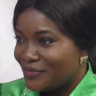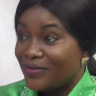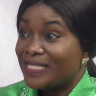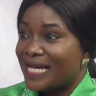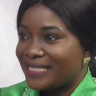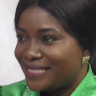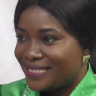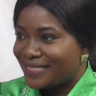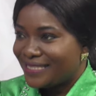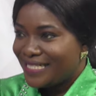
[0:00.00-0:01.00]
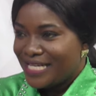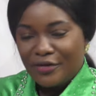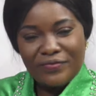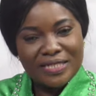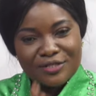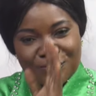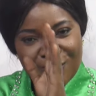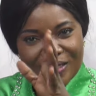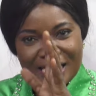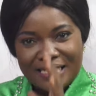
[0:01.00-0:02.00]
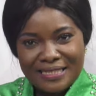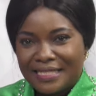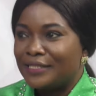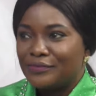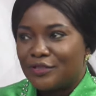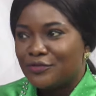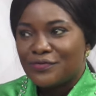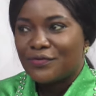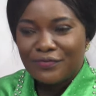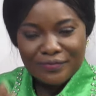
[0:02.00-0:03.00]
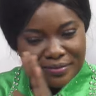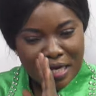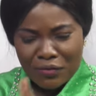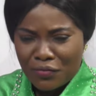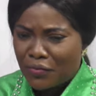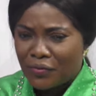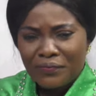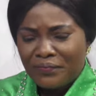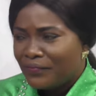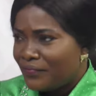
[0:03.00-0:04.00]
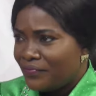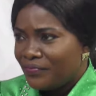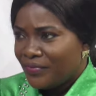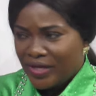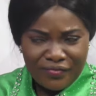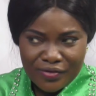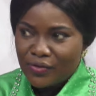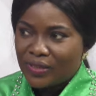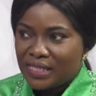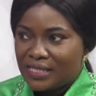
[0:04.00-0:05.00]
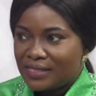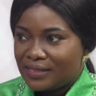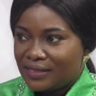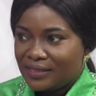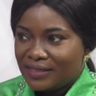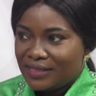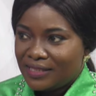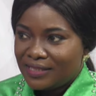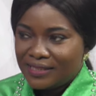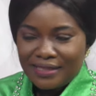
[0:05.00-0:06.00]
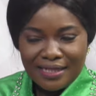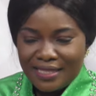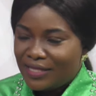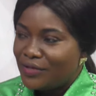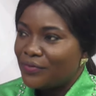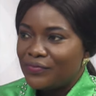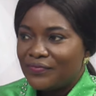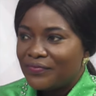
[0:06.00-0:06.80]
For that, mm. if it is God that is telling me to go, I will go. If not, no.